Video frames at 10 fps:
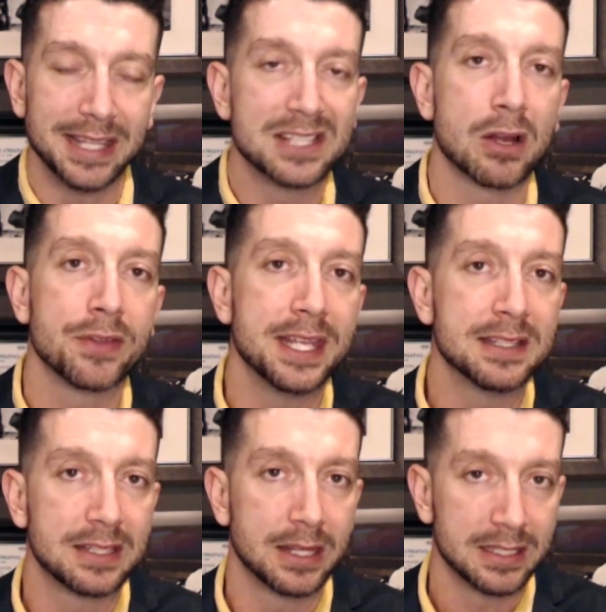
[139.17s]
these are
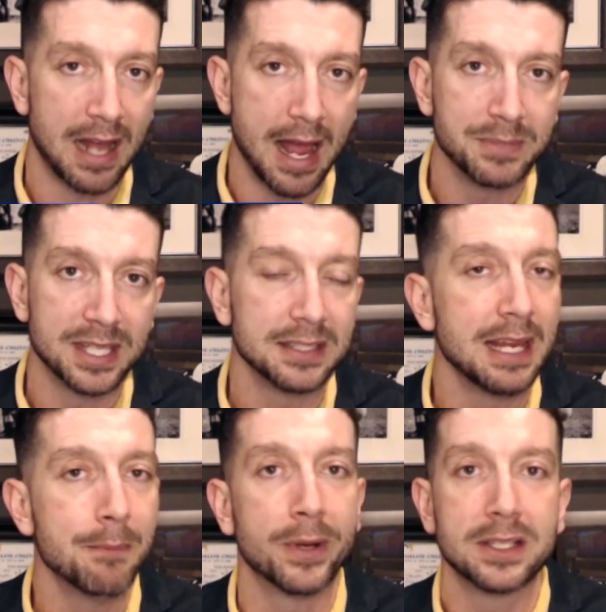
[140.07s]
the times that
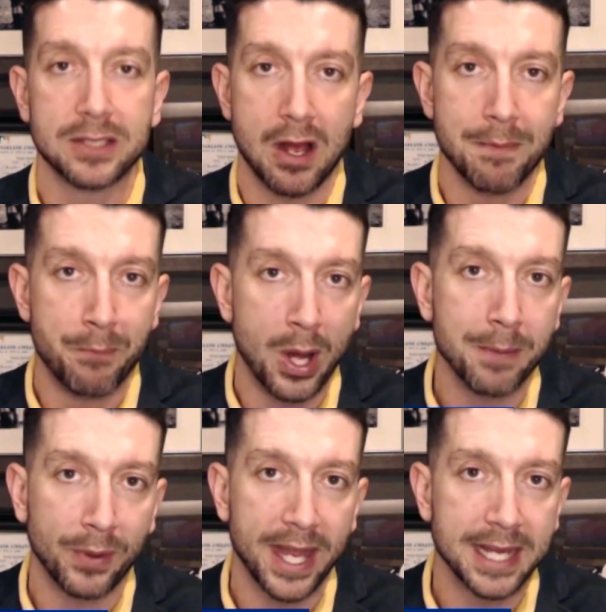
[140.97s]
team puts on
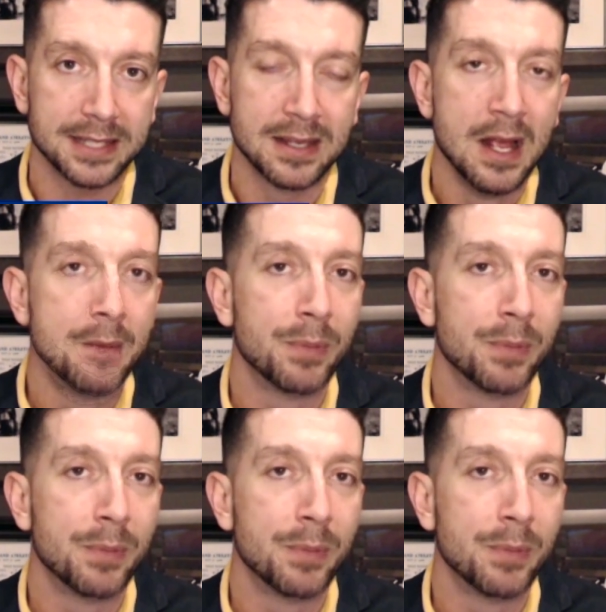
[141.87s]
bunt plays,